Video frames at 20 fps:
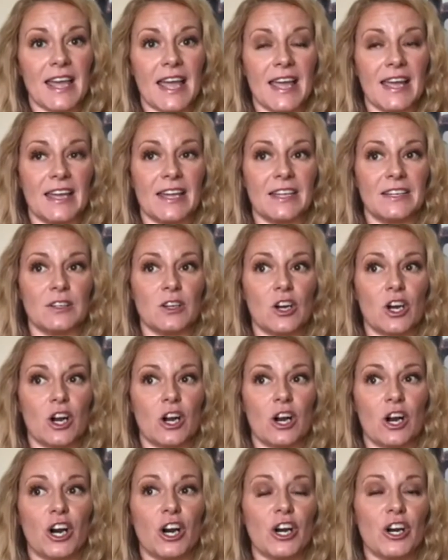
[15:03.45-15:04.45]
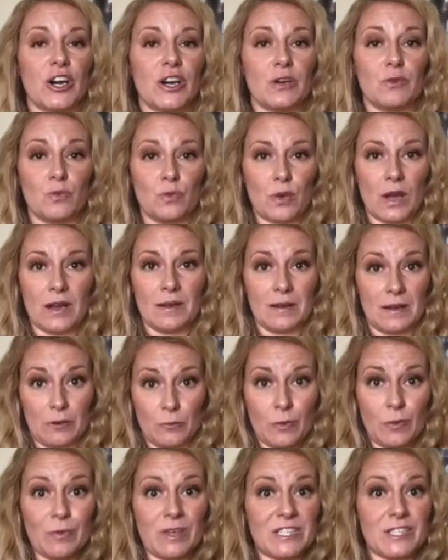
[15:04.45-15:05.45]
And
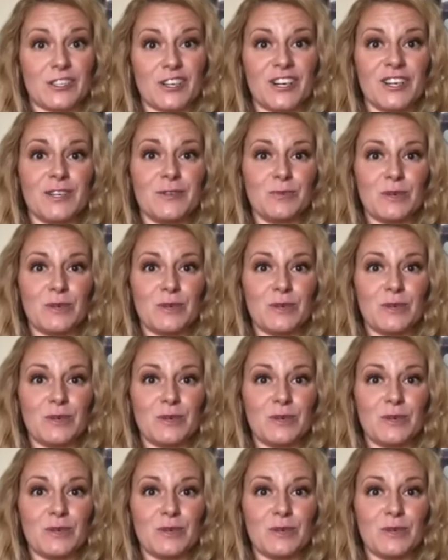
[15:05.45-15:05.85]
when we started,